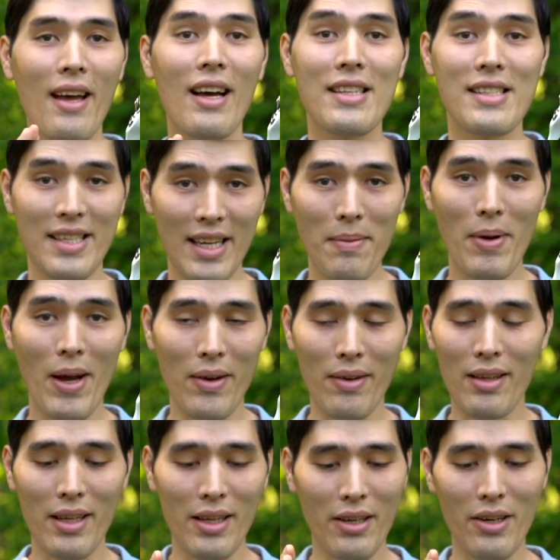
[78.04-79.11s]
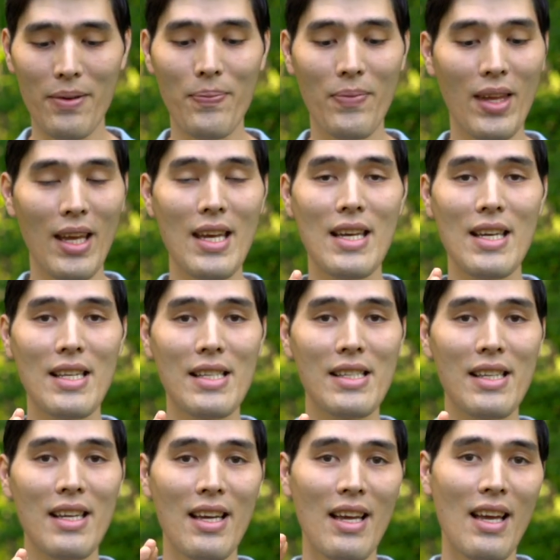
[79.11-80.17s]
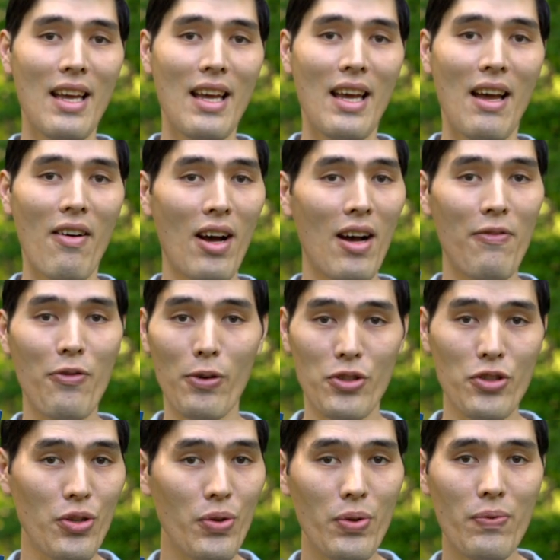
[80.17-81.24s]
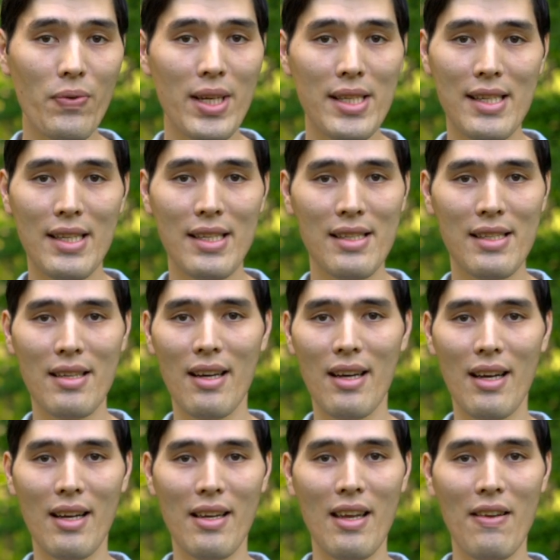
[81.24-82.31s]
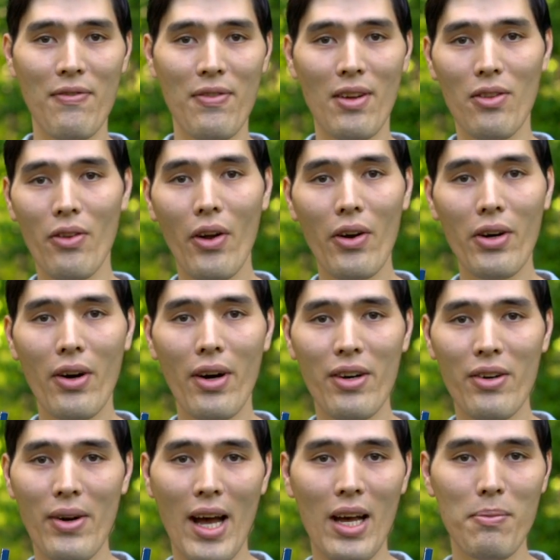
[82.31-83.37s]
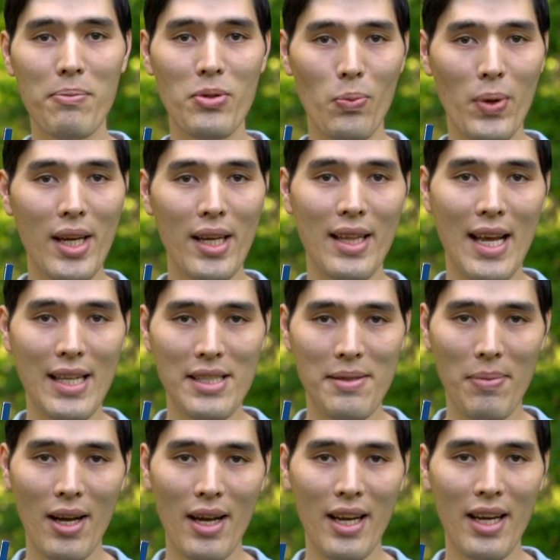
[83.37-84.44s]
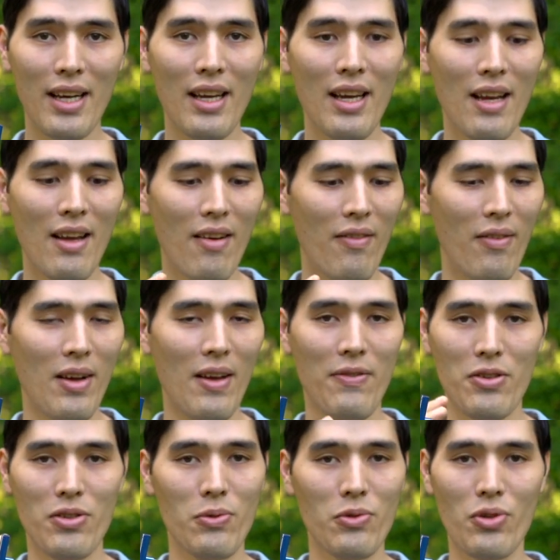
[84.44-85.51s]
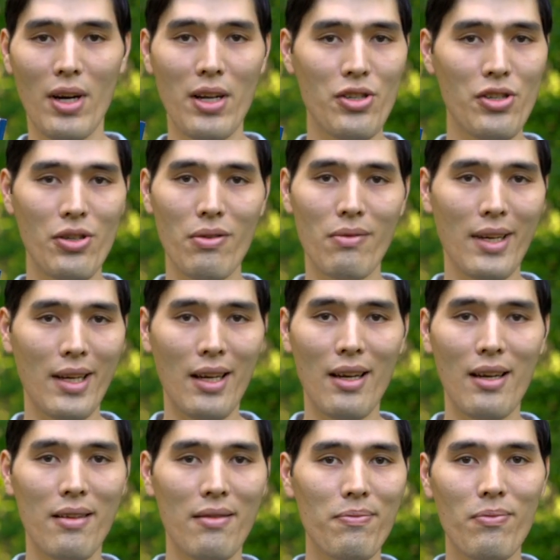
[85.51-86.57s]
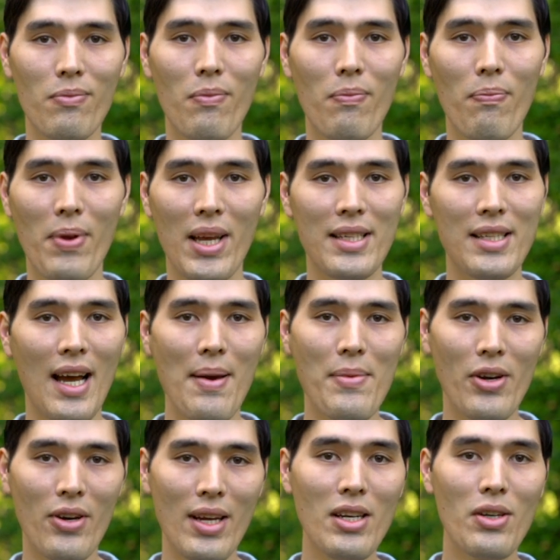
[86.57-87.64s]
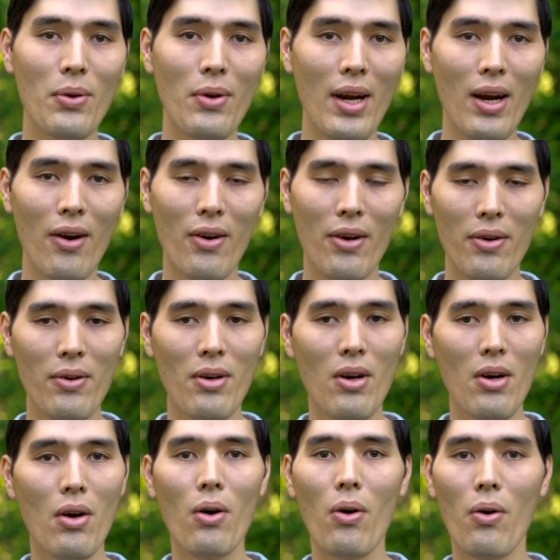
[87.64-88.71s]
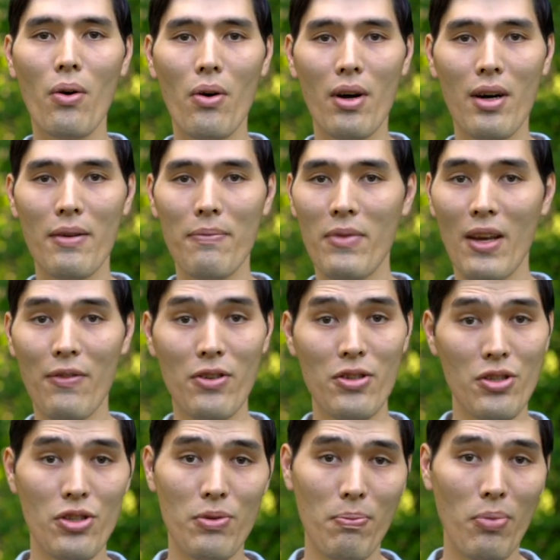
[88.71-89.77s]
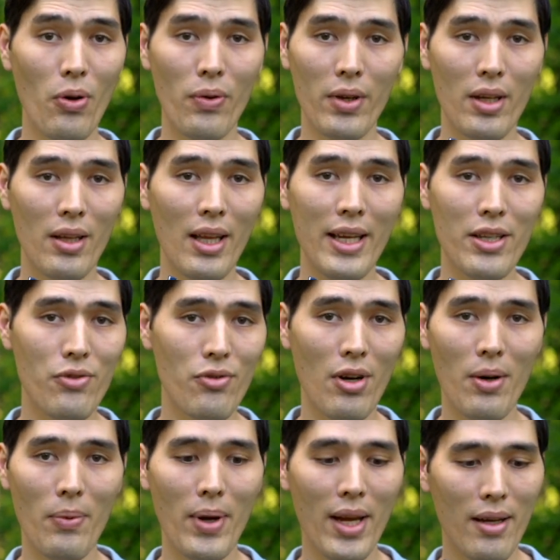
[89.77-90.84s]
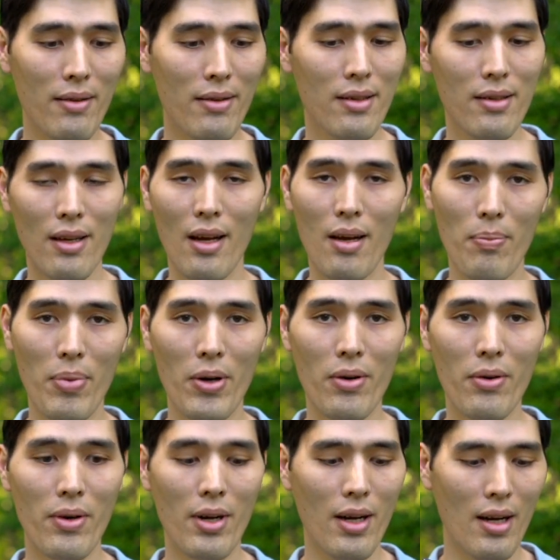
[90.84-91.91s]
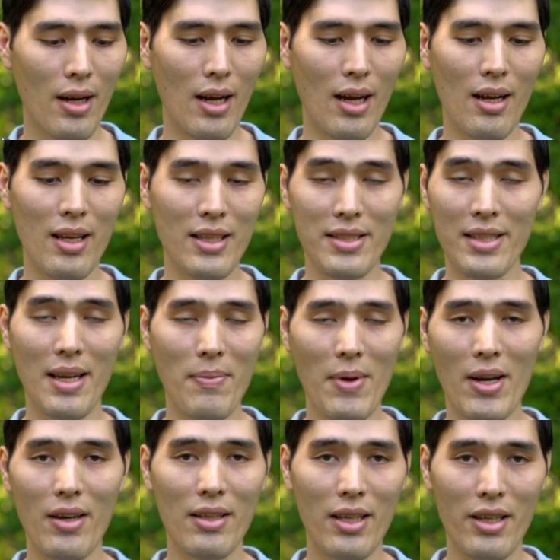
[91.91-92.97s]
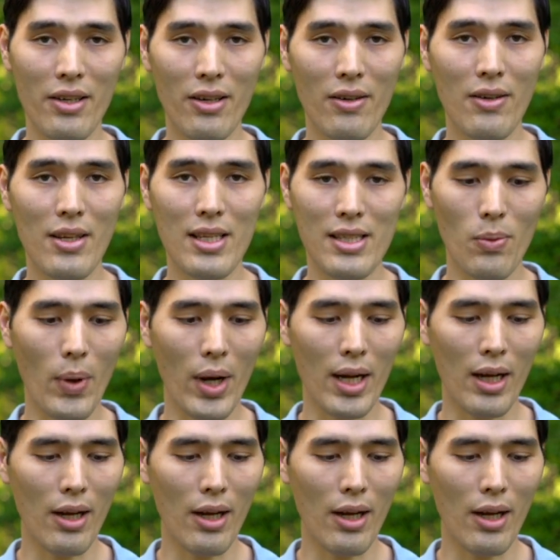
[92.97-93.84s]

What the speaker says: sight mounted clicker is for tune reasons. If a longer arrow helps weaken that spine, if you're trying to shoot like a big diameter indoor arrow, or if you're just pulling a light draw weight, a sight mounted clicker is the way to